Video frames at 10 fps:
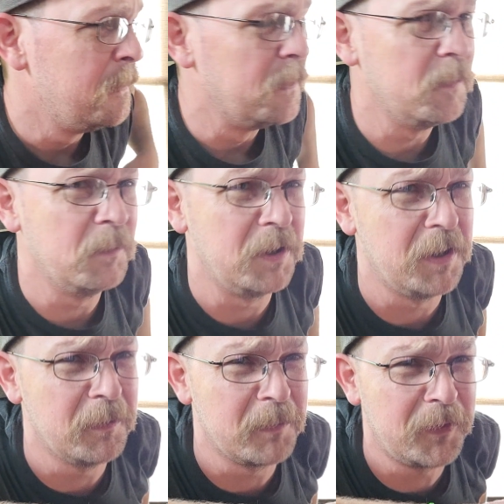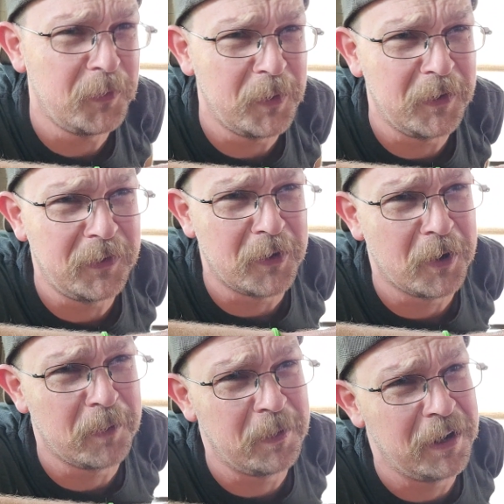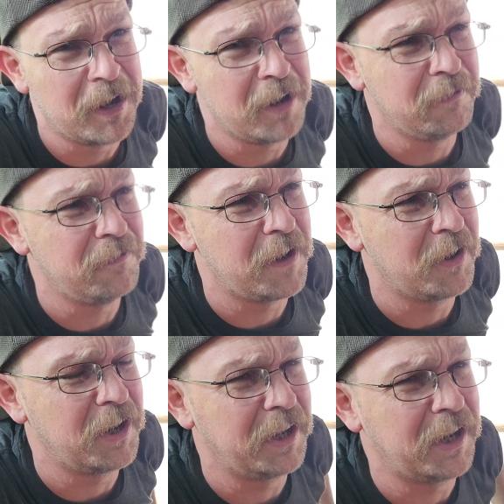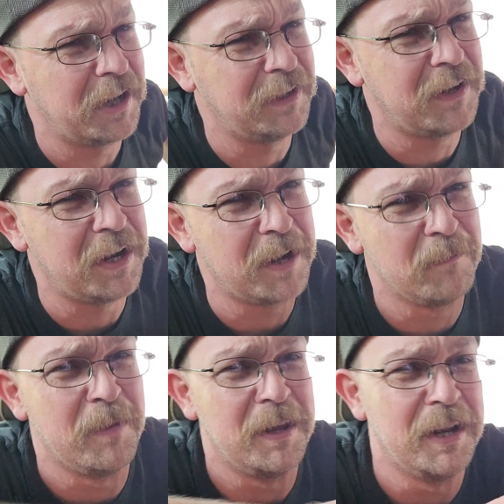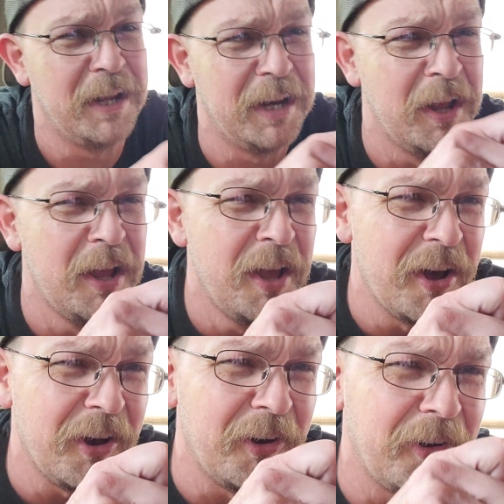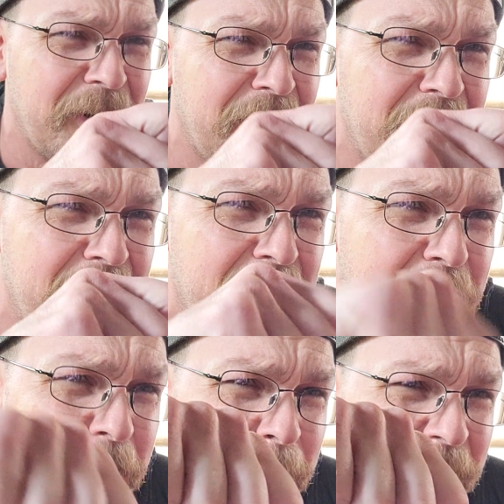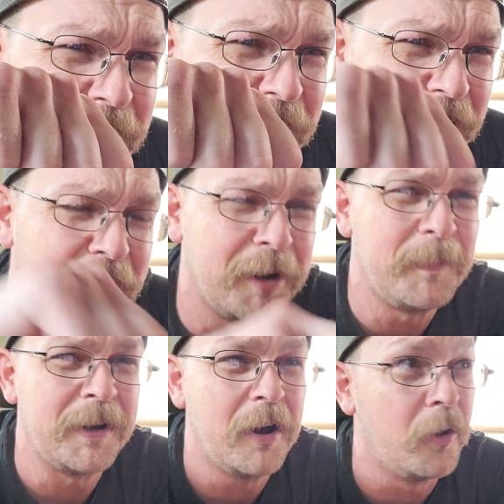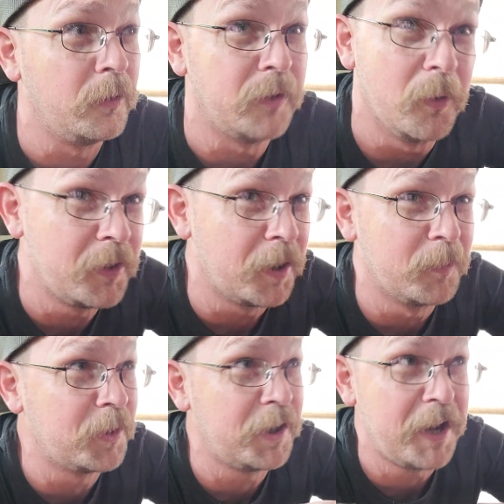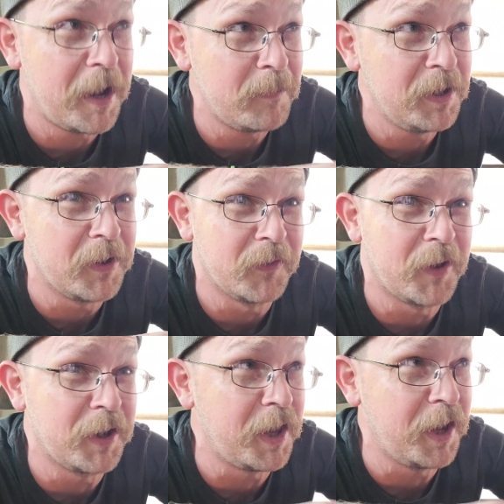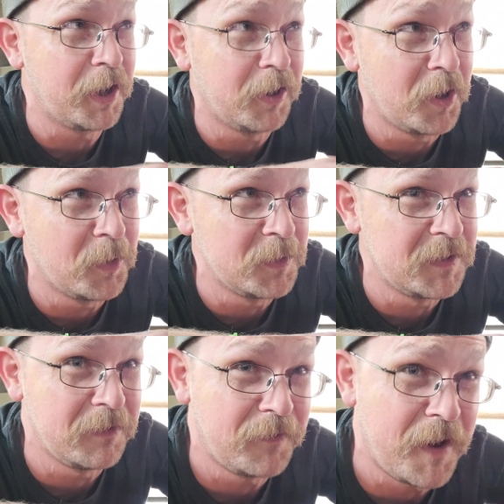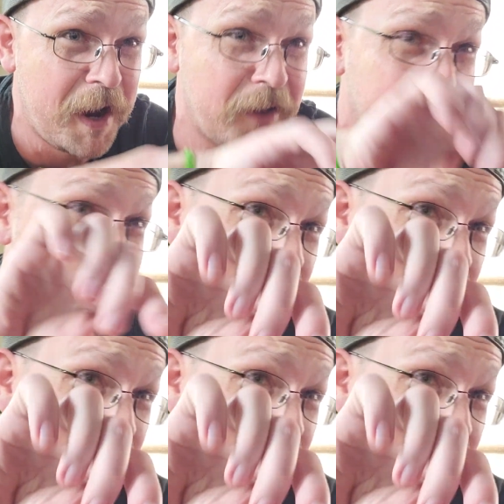Let me get my Swiss Army knife out. I gotta take a minute and open it up. And don't come running at me because I can't close it fast.